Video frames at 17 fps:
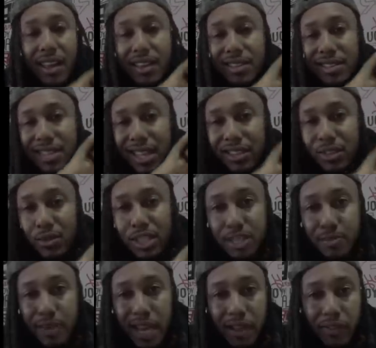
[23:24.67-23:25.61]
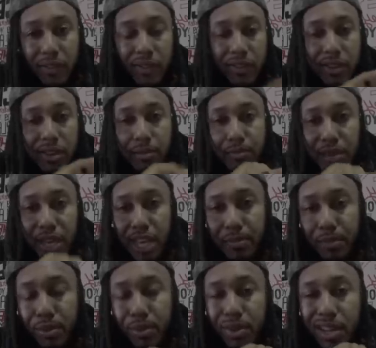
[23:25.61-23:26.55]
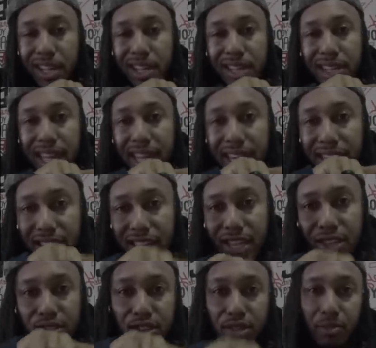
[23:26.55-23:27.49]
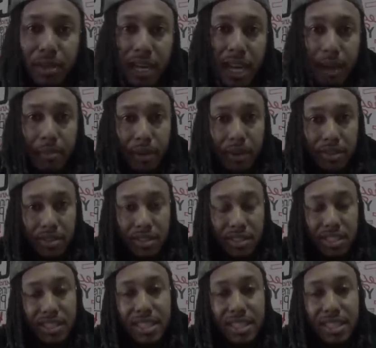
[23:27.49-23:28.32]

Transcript: it's disrespectful for the people that need you to be that person.